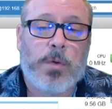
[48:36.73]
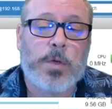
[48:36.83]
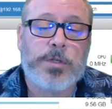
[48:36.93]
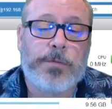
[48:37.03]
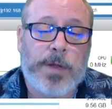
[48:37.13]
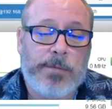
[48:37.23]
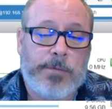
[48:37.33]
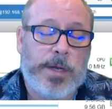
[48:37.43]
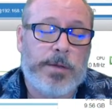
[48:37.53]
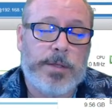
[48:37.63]
your
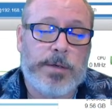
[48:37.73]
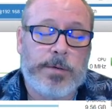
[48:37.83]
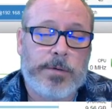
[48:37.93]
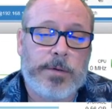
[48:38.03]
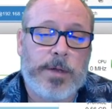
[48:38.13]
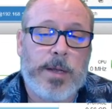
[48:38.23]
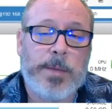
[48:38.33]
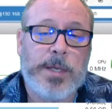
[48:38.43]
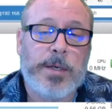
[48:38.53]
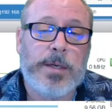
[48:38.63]
favorite out there? I
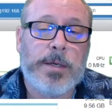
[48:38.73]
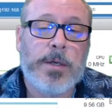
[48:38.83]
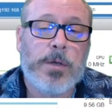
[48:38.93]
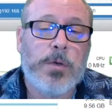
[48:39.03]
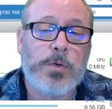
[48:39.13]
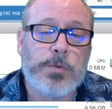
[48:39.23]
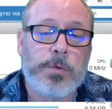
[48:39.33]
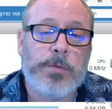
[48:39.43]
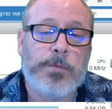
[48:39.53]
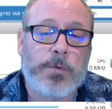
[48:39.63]
mean, who's
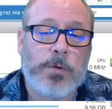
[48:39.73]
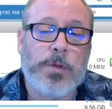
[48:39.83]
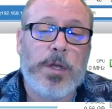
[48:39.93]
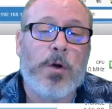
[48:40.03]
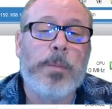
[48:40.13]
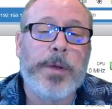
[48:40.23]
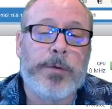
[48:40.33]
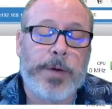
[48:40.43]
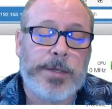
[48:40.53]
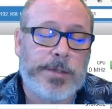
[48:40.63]
rooting for the oatmeal
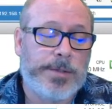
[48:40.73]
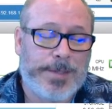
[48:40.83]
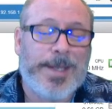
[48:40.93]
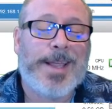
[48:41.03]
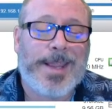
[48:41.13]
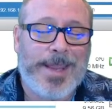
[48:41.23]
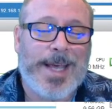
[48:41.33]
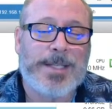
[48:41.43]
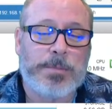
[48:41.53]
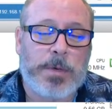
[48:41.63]
raisins?
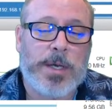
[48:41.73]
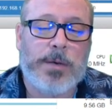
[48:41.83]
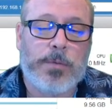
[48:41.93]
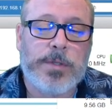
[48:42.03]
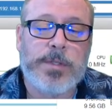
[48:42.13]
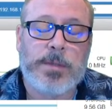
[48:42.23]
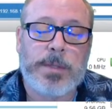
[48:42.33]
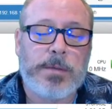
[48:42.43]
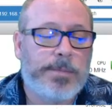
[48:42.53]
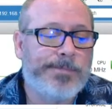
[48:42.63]
That's mine with
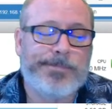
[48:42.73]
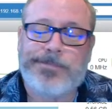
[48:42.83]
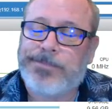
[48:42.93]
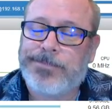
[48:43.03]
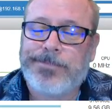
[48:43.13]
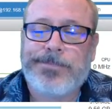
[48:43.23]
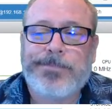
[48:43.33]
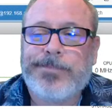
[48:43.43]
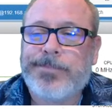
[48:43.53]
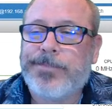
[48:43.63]
cinnamon.
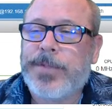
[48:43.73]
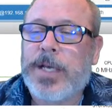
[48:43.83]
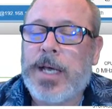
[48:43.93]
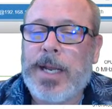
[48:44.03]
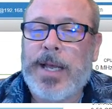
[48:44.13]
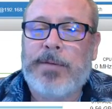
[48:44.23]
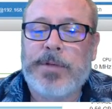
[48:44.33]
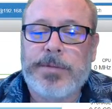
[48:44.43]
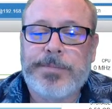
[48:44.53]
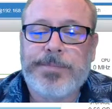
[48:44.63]
Gotta have
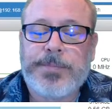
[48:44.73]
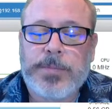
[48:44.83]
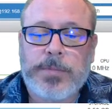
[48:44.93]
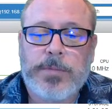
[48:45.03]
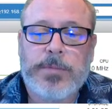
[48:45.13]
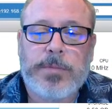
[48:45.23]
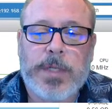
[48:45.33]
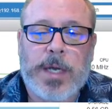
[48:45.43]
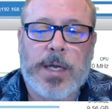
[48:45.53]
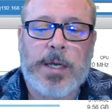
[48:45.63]
it.
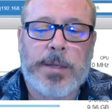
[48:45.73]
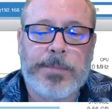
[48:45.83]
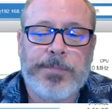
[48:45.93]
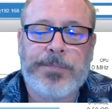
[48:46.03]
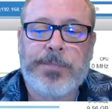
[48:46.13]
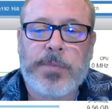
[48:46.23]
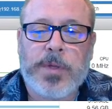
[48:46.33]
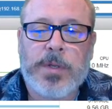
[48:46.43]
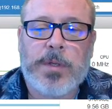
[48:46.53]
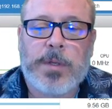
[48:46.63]
And
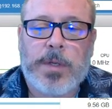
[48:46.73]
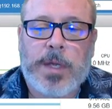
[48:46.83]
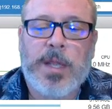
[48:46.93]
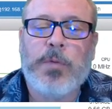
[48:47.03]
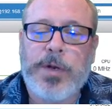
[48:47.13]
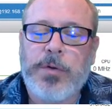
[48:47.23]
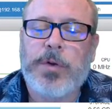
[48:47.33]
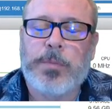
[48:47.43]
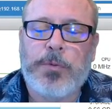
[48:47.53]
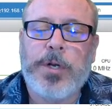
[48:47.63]
then we do
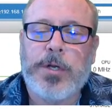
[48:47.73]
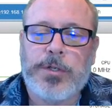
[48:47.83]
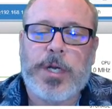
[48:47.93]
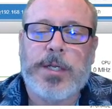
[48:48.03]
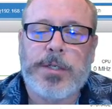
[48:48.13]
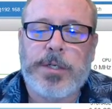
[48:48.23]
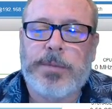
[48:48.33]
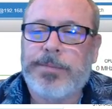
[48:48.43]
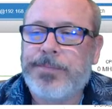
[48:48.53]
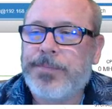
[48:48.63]
a pretty good chocolate
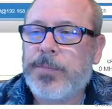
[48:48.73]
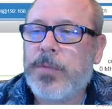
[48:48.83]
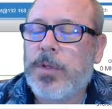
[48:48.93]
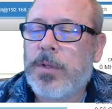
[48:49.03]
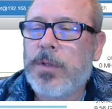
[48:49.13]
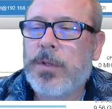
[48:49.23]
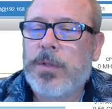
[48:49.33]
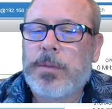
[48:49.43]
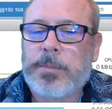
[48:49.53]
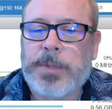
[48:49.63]
chip,
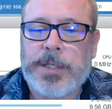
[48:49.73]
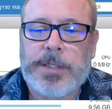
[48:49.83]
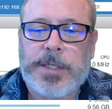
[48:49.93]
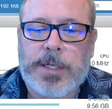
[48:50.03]
but